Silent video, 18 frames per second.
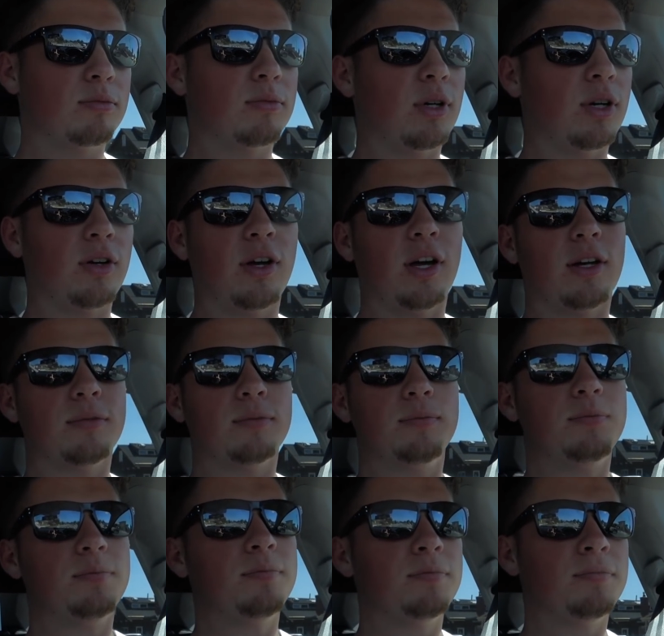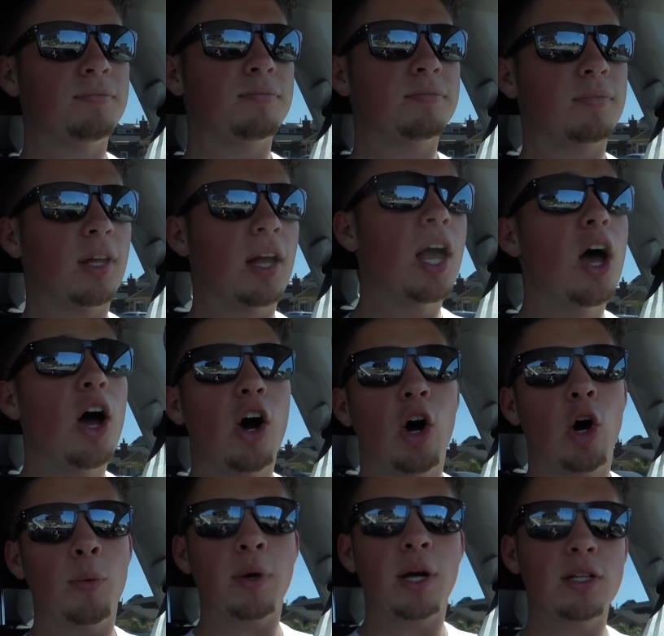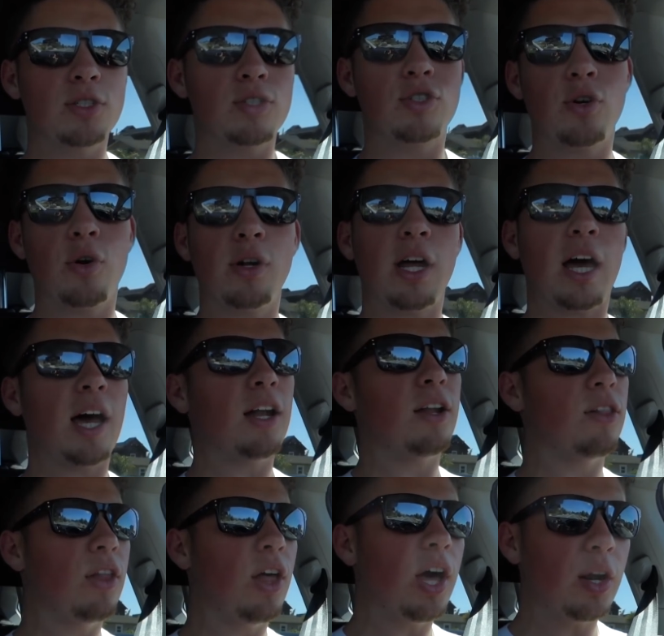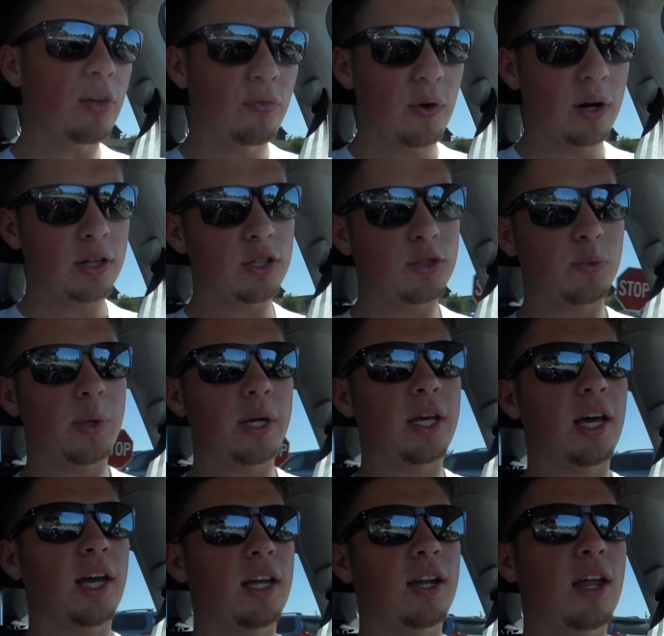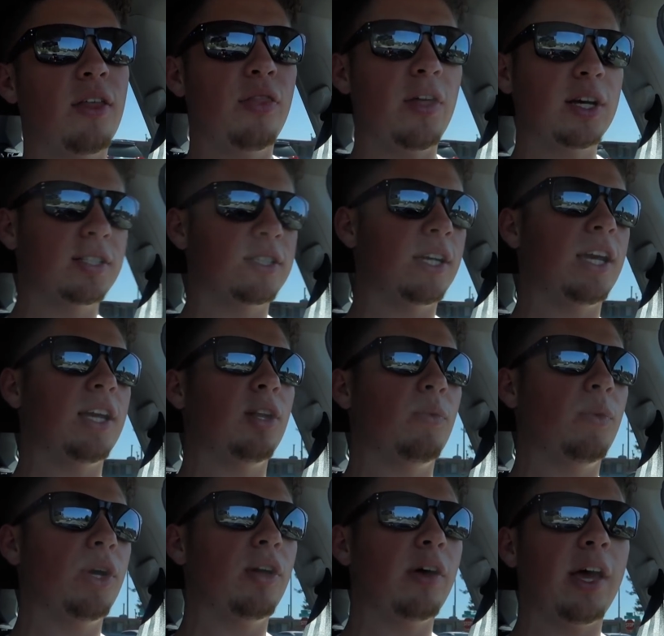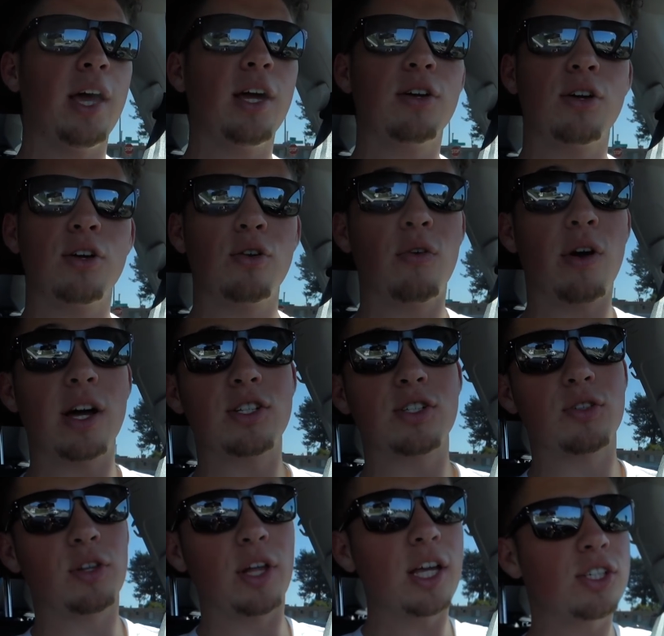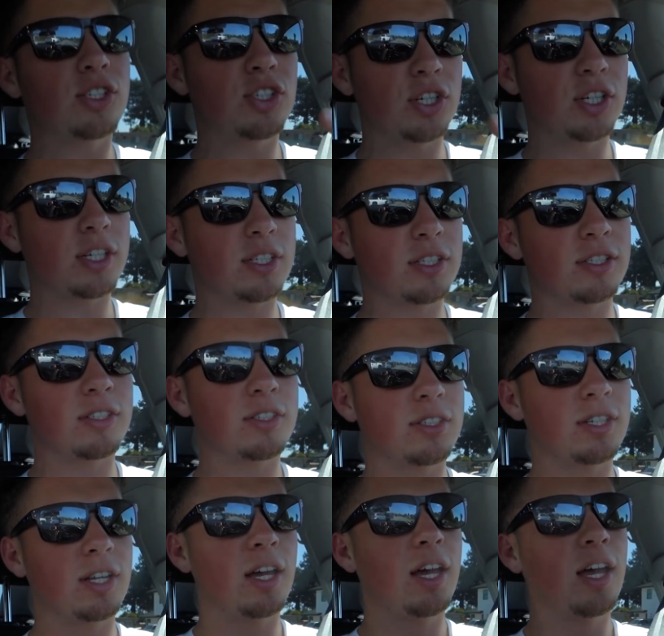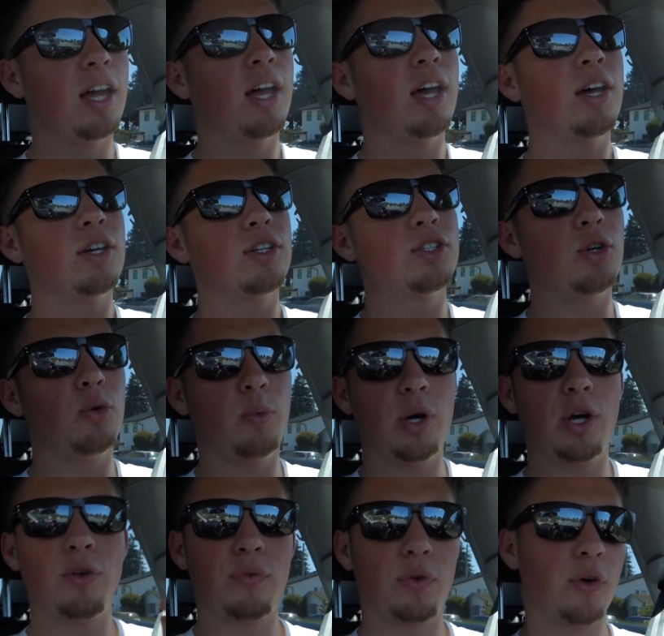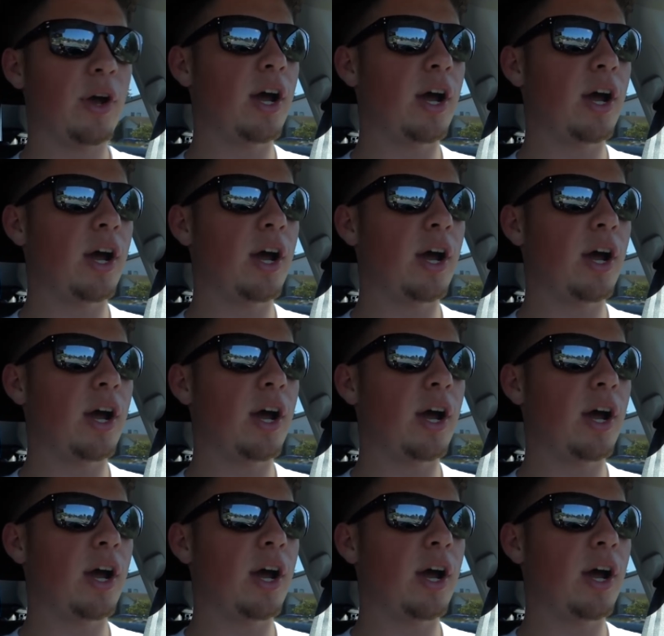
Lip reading: Okay. Hope you guys enjoyed. I had a lot of fun this weekend. Thanks again to Will, and congratulations to Will for